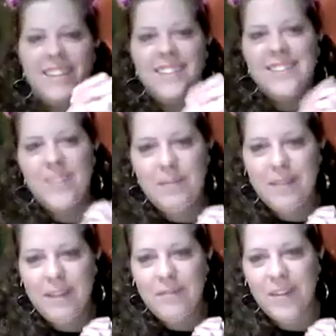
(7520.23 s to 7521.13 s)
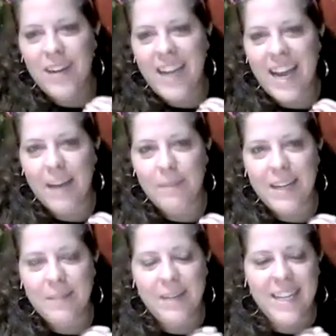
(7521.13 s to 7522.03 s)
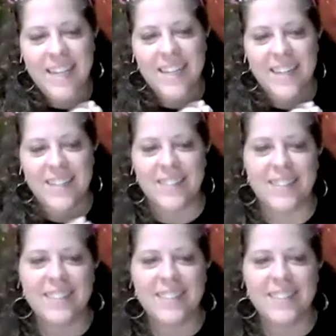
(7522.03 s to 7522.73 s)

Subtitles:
So I'm very happy to be here.